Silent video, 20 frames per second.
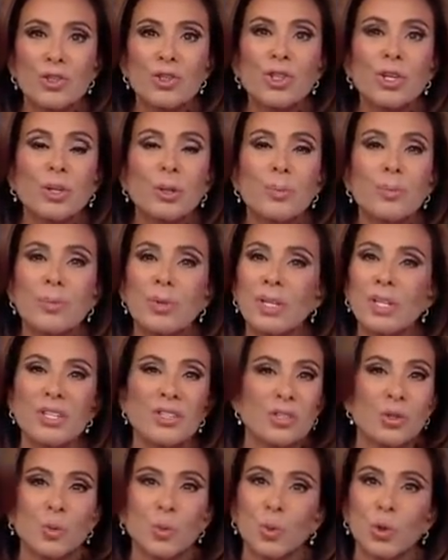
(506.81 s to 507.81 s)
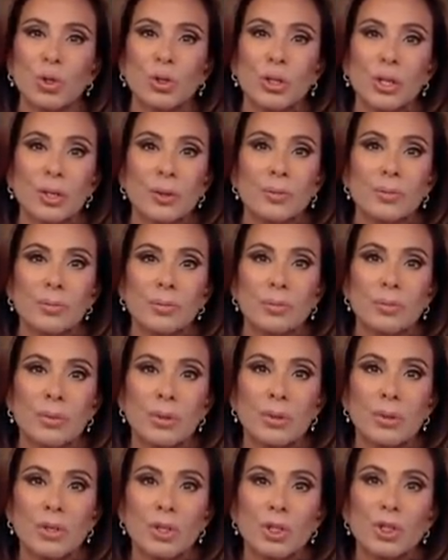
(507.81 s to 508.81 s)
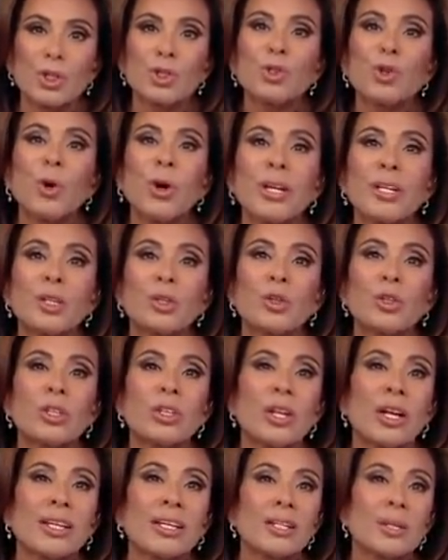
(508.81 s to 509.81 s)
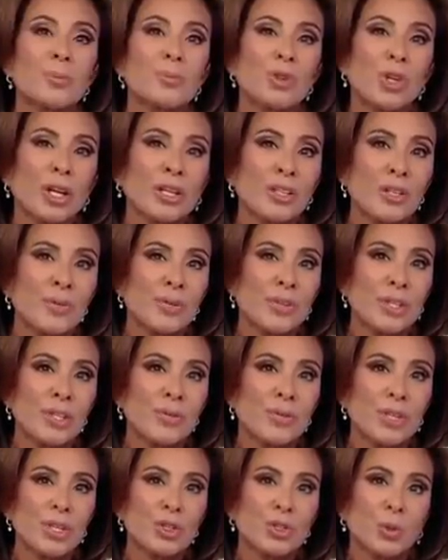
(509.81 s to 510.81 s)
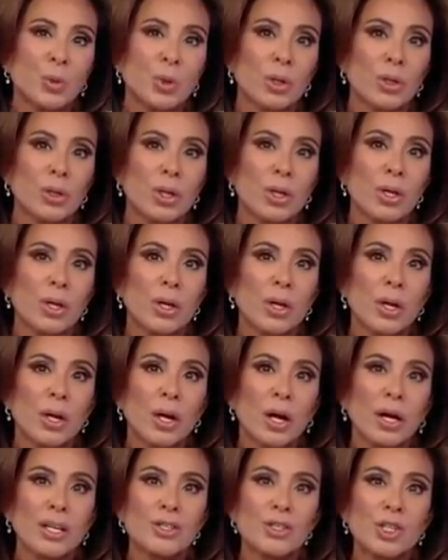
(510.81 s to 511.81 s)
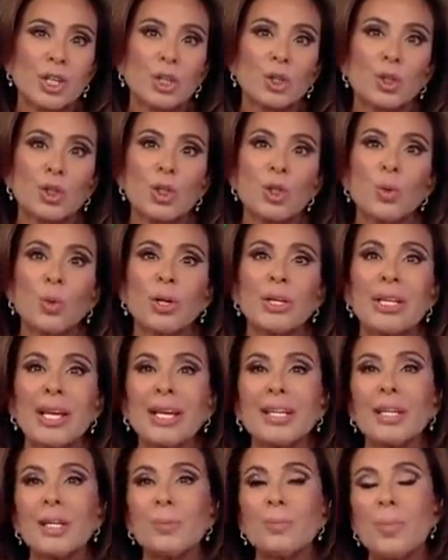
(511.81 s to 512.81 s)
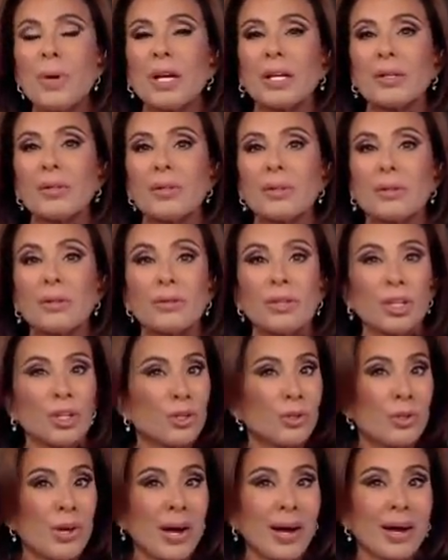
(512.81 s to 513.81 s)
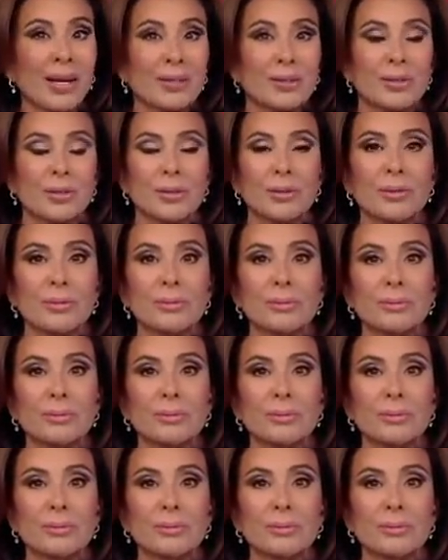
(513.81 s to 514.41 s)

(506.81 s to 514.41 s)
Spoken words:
Jim, it isn't working. You're trying to look like an objective individual until you again admit that you're not.